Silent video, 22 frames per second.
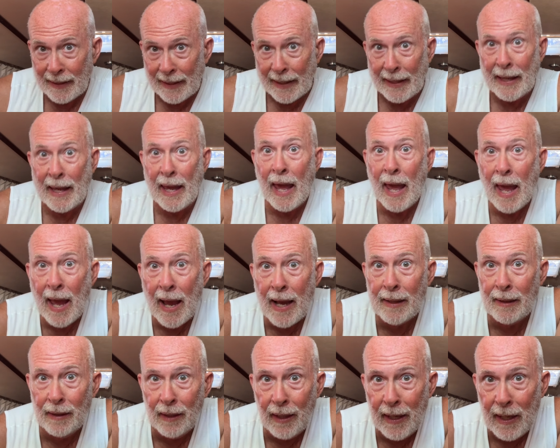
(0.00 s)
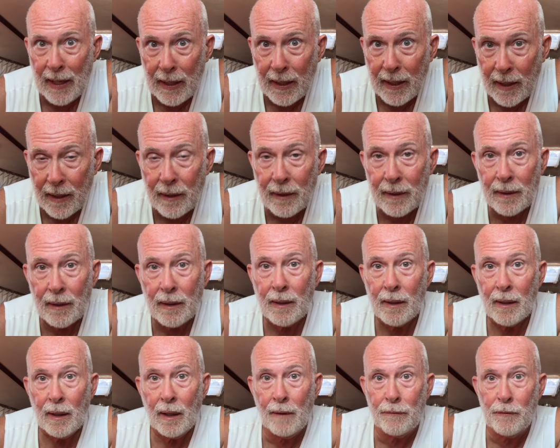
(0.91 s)
can leak
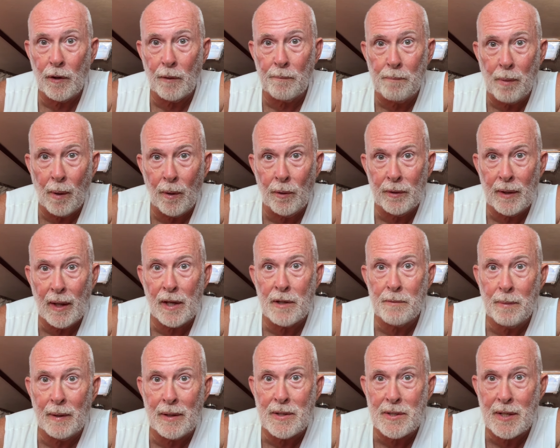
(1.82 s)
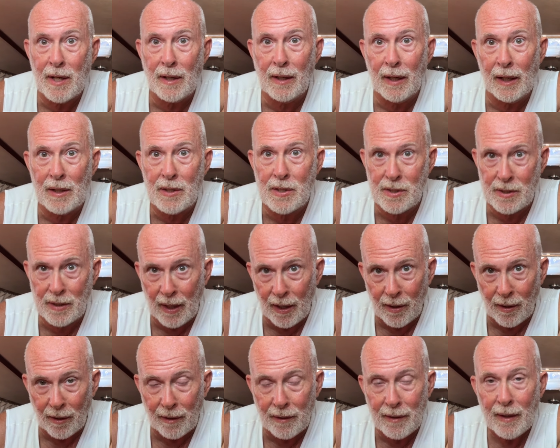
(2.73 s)
if your boat has been sitting
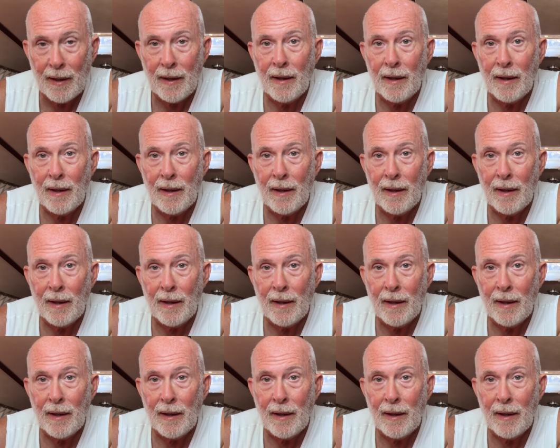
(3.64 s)
still,